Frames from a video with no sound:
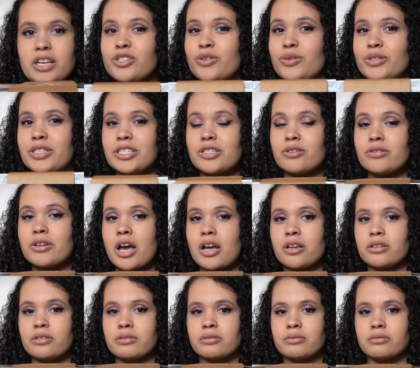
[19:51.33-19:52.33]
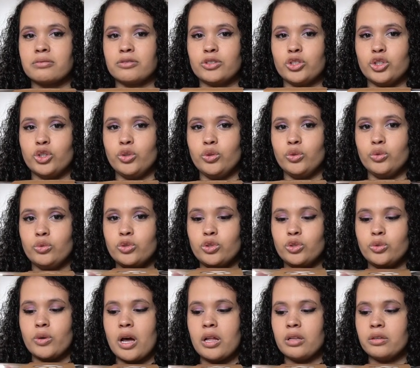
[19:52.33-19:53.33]
So it's still not too,
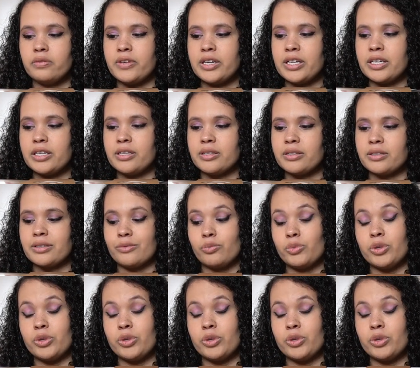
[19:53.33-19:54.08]
too elevated.